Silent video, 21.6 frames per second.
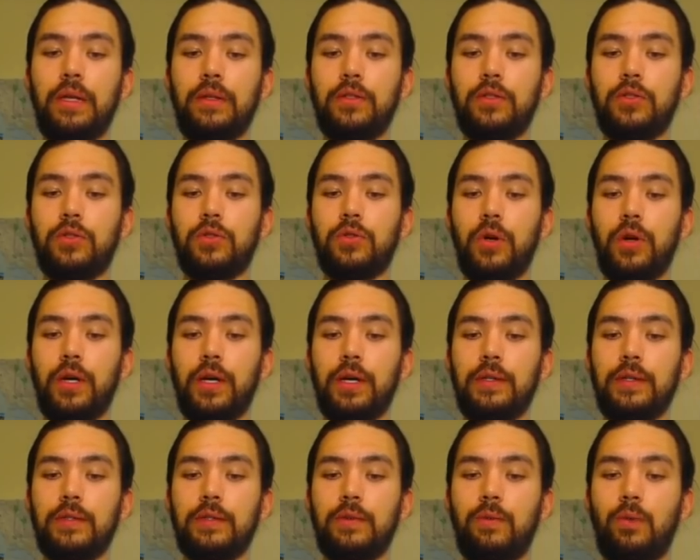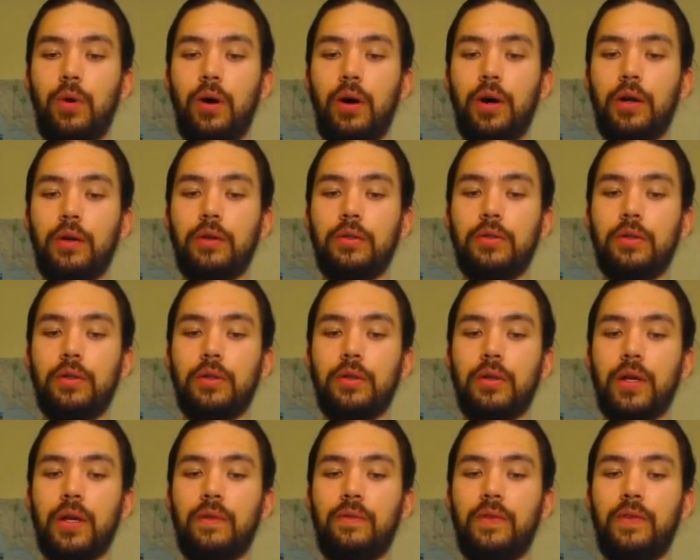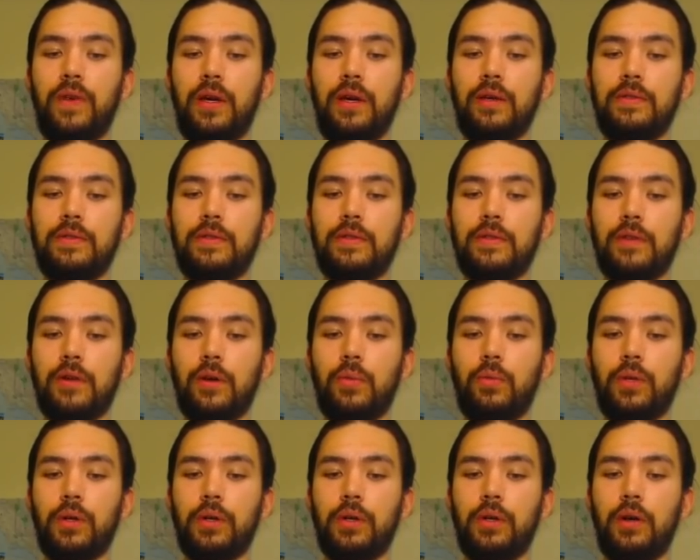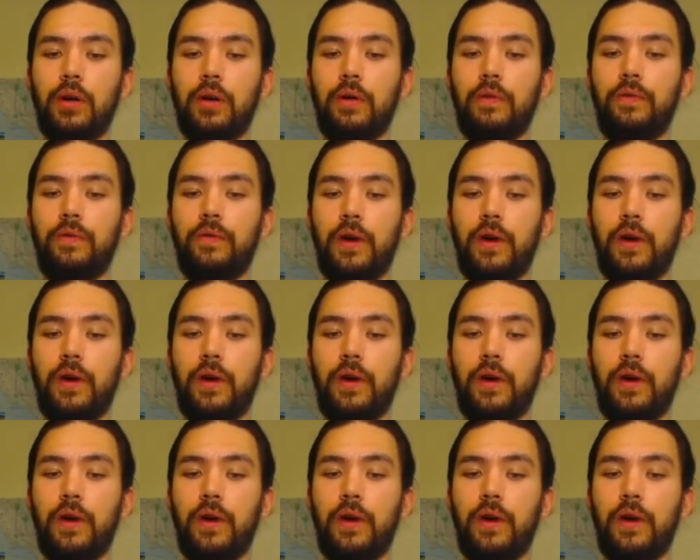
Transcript: Destroy it. Water. During your end phase, discard 1 card.